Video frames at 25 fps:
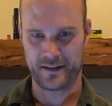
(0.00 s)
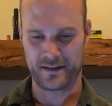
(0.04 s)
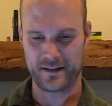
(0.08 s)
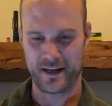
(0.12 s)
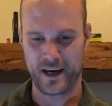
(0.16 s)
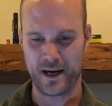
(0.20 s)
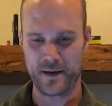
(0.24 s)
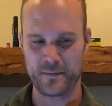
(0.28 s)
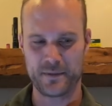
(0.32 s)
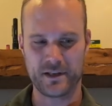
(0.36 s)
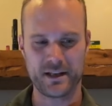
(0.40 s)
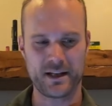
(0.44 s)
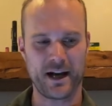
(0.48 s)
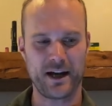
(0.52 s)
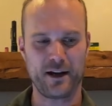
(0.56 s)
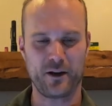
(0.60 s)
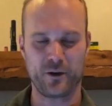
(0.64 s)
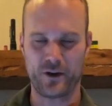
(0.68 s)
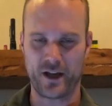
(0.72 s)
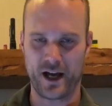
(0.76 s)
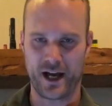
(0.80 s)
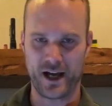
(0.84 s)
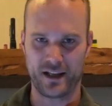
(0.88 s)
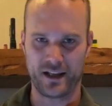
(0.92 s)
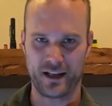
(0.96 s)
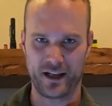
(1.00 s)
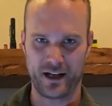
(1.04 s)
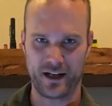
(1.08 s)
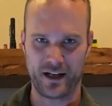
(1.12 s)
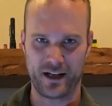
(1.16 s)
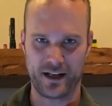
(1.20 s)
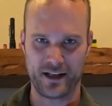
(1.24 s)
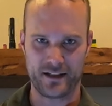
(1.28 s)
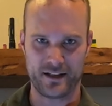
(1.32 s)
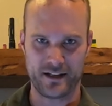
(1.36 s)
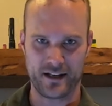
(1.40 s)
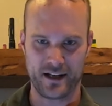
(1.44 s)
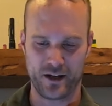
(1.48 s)
the same style nylon
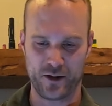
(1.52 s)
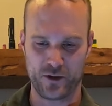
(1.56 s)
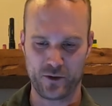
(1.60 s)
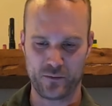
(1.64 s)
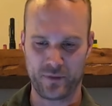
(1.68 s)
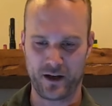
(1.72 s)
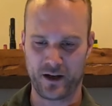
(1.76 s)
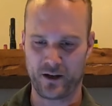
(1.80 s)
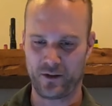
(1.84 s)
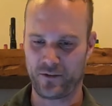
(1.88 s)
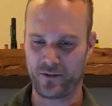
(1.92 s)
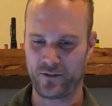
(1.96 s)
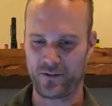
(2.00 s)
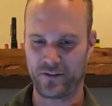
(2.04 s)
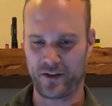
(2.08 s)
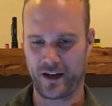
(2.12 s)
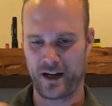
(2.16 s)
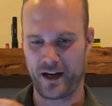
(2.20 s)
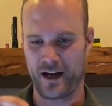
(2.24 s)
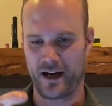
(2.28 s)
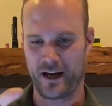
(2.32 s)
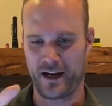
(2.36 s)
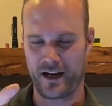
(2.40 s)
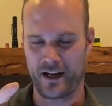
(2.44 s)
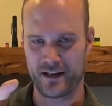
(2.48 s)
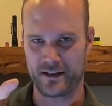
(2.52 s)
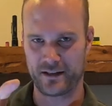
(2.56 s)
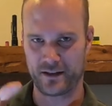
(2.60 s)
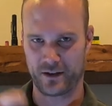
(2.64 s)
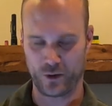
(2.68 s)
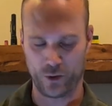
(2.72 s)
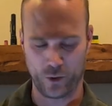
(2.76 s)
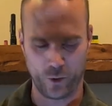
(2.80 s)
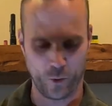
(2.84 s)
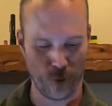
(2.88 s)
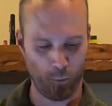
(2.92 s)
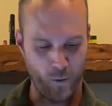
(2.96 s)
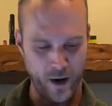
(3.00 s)
as the other belts, and it's a
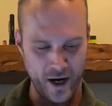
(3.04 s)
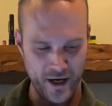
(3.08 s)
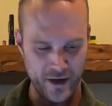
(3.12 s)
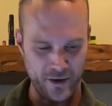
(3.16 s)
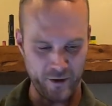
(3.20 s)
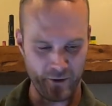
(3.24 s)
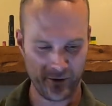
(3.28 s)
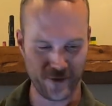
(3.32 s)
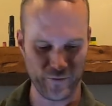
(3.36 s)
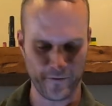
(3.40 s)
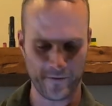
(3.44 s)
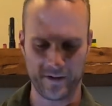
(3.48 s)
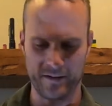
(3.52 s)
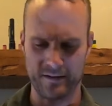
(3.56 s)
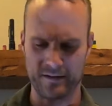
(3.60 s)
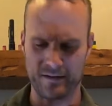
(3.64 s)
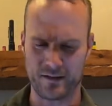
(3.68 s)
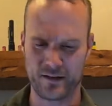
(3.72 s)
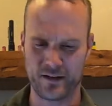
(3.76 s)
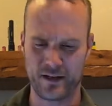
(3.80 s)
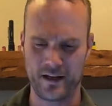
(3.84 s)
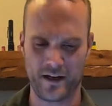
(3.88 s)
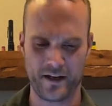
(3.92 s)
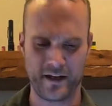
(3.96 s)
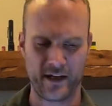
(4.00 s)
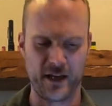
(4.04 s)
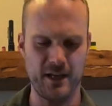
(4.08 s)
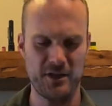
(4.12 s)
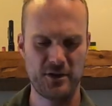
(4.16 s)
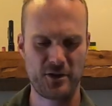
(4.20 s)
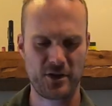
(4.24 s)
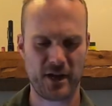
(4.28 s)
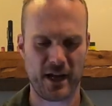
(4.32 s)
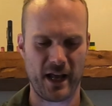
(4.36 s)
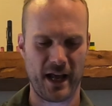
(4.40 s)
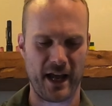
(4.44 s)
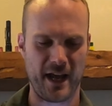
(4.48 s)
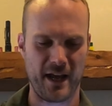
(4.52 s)
little wider. This is the
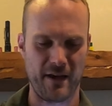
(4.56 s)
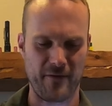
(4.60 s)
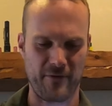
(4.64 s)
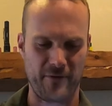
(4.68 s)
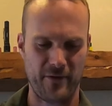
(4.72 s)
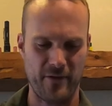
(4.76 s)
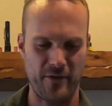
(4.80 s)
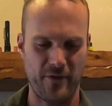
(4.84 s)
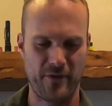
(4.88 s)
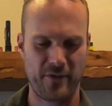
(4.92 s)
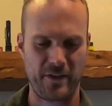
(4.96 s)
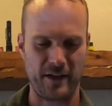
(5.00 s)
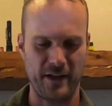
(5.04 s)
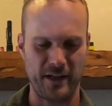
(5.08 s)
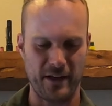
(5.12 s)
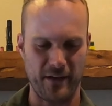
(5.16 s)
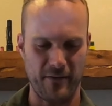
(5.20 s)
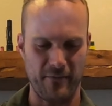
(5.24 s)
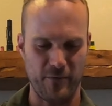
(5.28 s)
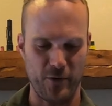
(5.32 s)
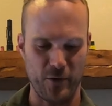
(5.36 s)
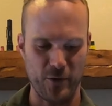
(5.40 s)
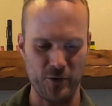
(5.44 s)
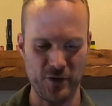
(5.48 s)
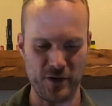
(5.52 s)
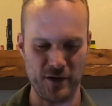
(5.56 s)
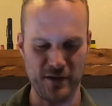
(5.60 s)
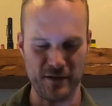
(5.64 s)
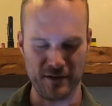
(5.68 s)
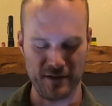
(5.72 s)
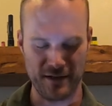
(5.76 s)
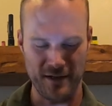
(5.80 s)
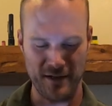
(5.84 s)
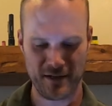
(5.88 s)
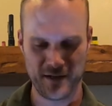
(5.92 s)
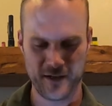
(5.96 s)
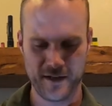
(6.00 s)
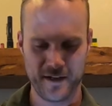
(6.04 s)
1.5-inch thick
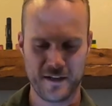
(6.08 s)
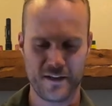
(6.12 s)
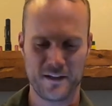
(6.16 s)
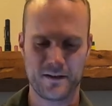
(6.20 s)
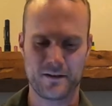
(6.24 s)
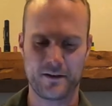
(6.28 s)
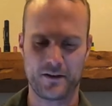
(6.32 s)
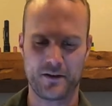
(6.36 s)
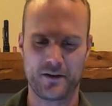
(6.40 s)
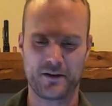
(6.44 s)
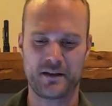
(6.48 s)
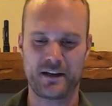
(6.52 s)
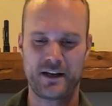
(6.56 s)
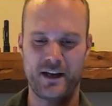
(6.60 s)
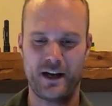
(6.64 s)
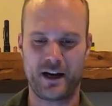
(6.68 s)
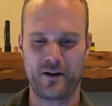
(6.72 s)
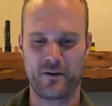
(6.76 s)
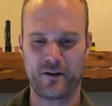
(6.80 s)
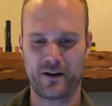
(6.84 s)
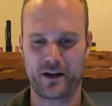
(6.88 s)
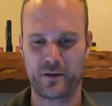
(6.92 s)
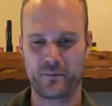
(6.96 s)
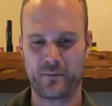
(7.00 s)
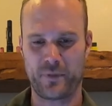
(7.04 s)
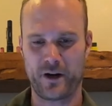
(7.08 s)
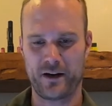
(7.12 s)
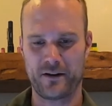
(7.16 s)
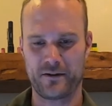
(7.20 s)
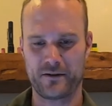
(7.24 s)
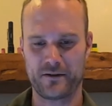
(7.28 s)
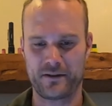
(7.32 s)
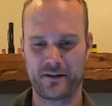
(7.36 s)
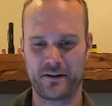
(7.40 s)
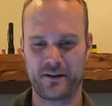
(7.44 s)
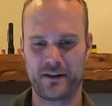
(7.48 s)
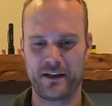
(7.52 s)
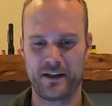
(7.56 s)
version. So you see how it
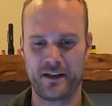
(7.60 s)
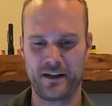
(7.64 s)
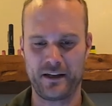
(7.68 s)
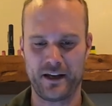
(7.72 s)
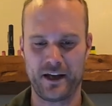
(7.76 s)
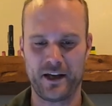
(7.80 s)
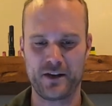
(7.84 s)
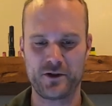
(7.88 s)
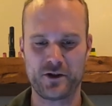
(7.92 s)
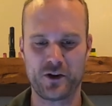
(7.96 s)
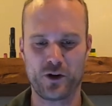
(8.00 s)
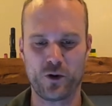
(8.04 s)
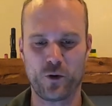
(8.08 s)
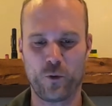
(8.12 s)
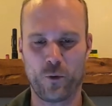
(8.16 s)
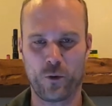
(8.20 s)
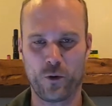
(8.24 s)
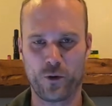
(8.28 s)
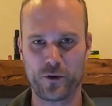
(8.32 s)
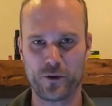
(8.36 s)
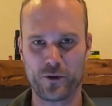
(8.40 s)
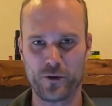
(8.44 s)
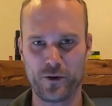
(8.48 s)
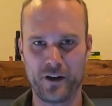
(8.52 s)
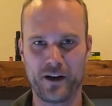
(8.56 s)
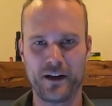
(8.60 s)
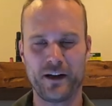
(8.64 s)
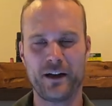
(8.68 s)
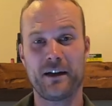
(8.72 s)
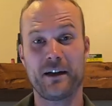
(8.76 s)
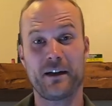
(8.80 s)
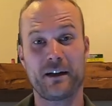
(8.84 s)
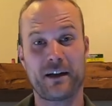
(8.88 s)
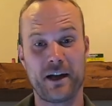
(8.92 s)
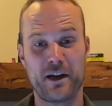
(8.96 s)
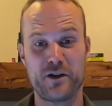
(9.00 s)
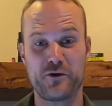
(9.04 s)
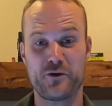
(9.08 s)
compares to the 1.25-inch,
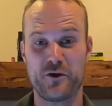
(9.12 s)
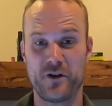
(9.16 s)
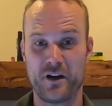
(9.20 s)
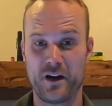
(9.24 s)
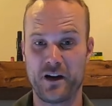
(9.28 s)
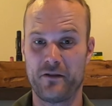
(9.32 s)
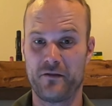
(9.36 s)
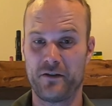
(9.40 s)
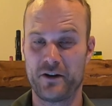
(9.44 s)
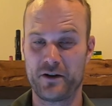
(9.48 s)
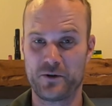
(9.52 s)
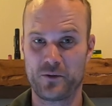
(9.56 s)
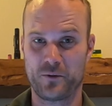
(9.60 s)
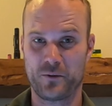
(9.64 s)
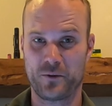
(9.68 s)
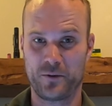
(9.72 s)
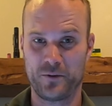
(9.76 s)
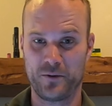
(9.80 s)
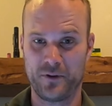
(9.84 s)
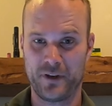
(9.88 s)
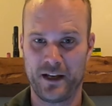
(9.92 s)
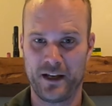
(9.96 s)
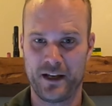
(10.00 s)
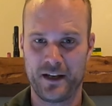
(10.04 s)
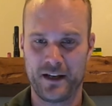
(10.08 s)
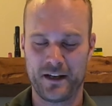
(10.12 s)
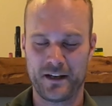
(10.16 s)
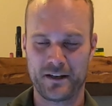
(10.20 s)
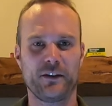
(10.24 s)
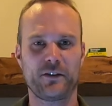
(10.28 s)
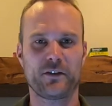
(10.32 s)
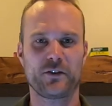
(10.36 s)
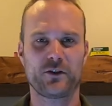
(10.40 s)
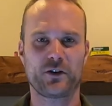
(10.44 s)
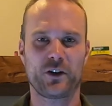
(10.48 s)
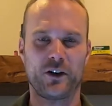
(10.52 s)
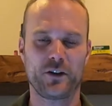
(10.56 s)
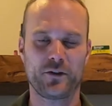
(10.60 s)
in case you need a visual.
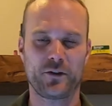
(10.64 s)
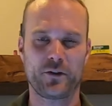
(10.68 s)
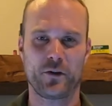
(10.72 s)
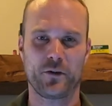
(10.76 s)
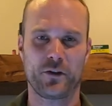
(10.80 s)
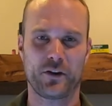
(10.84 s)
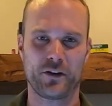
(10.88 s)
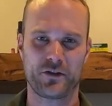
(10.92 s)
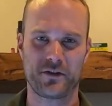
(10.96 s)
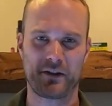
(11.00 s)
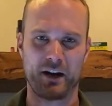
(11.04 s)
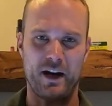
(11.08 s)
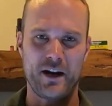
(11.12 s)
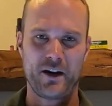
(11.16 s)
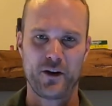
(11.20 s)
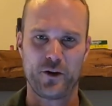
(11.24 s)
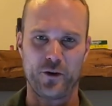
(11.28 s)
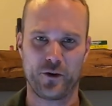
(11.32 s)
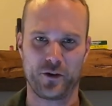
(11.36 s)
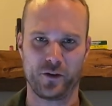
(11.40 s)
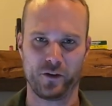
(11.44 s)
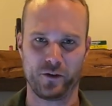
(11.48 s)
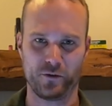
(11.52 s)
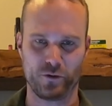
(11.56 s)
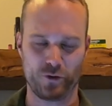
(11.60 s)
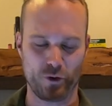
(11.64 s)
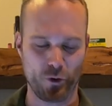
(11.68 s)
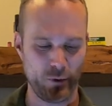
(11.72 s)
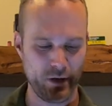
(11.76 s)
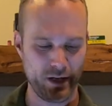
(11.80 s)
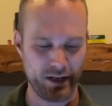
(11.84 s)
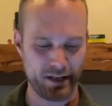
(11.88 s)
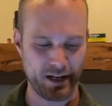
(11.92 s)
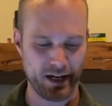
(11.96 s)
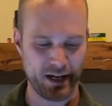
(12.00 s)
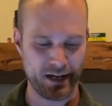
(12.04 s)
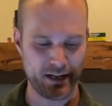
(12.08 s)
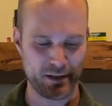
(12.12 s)
This is also the standard
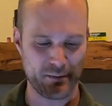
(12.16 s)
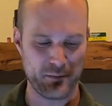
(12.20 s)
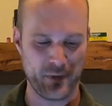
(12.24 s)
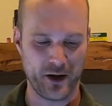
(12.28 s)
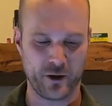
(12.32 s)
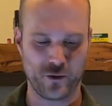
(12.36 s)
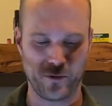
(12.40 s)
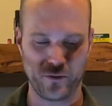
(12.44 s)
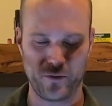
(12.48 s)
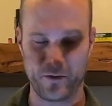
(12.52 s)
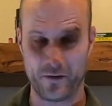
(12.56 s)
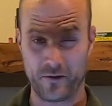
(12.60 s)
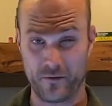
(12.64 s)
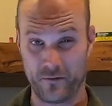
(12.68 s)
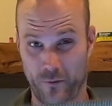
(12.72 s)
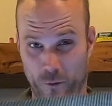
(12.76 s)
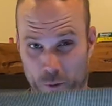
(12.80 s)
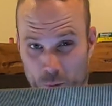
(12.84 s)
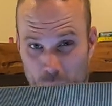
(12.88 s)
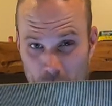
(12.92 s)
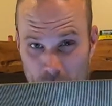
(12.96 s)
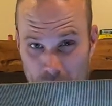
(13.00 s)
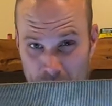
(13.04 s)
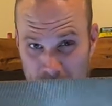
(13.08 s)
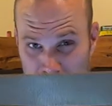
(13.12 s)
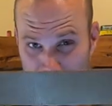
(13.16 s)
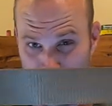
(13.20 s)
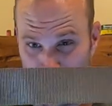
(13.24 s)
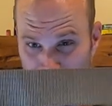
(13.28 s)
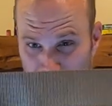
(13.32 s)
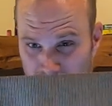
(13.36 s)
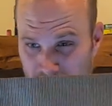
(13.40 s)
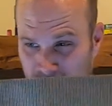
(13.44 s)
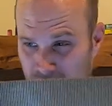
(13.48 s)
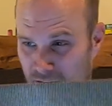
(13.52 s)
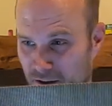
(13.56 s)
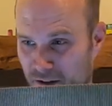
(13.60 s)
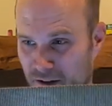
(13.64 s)
duty size belt for the
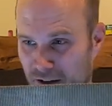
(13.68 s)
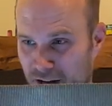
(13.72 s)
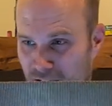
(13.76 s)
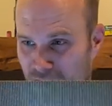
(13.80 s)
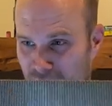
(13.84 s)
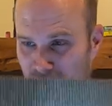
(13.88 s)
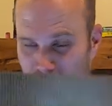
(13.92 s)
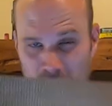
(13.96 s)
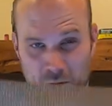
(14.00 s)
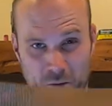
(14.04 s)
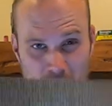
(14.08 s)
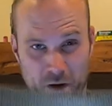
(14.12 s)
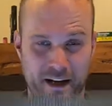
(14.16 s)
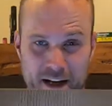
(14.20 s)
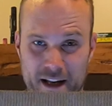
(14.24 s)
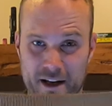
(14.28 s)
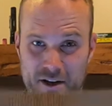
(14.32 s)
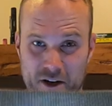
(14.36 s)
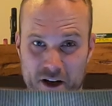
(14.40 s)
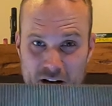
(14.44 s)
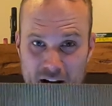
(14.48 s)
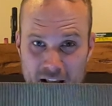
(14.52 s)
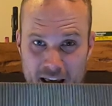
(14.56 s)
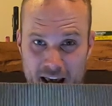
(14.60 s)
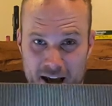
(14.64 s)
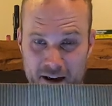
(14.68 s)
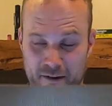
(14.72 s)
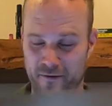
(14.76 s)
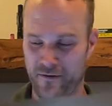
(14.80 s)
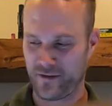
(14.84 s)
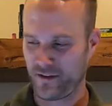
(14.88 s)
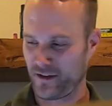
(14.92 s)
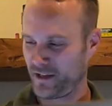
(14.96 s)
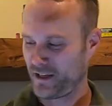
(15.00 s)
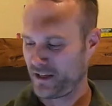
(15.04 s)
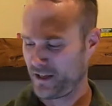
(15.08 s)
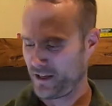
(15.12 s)
military now, 1.5-inch.